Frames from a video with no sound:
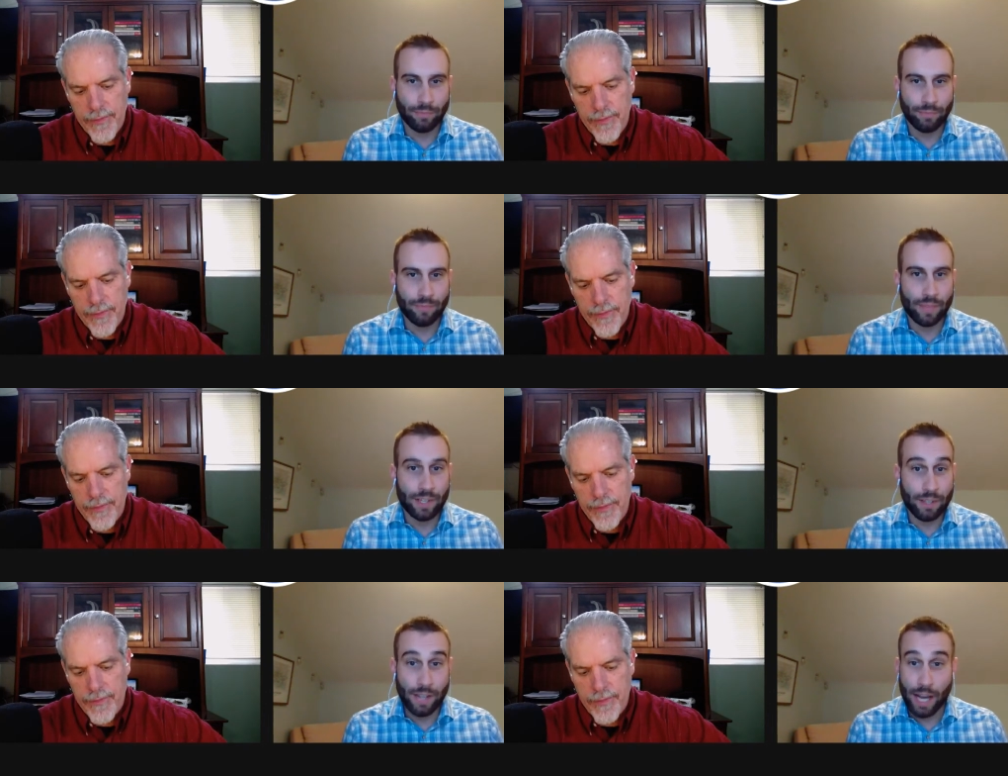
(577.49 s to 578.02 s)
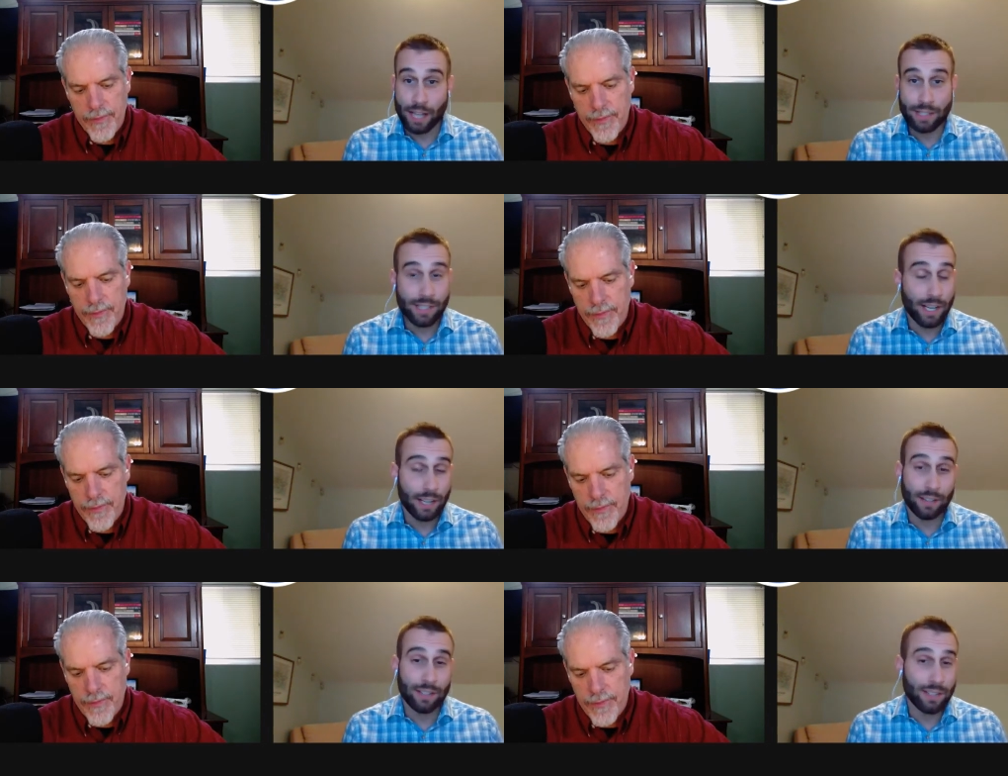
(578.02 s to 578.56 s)
Speaker 1: not
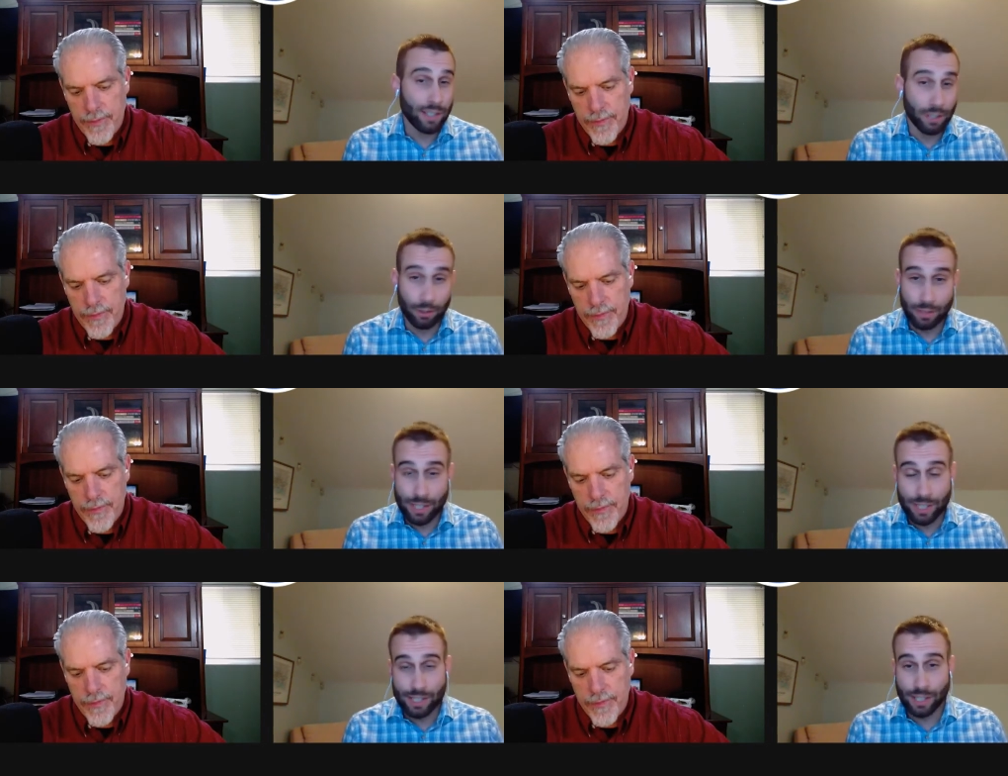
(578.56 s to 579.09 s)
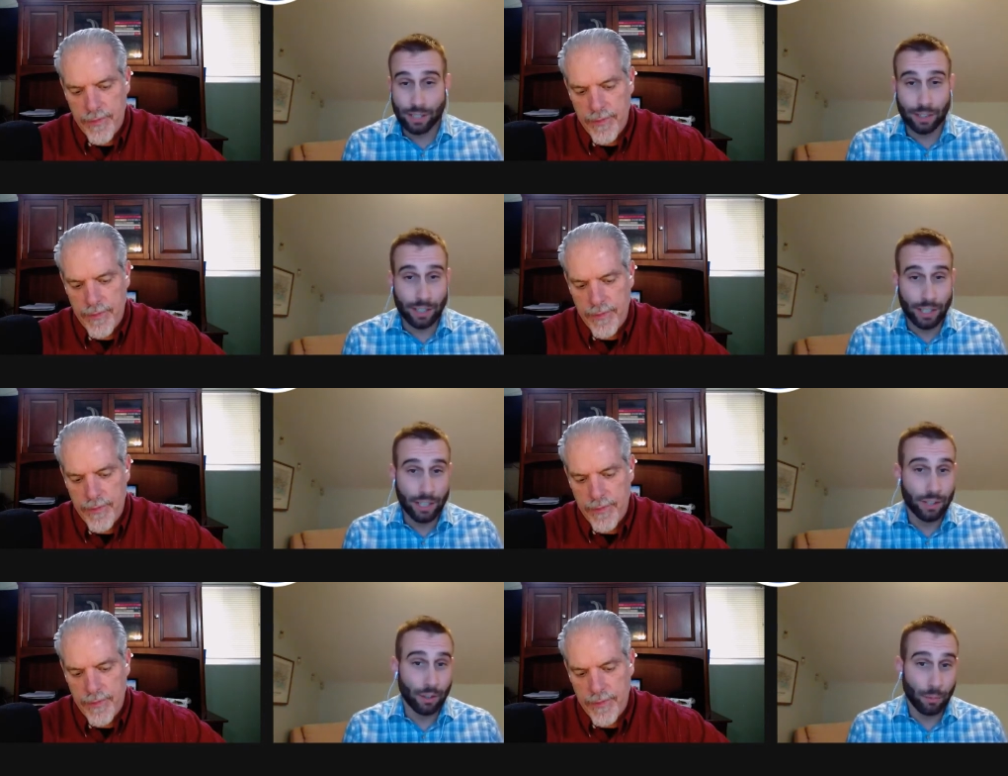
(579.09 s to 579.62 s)
saying this egotistically either,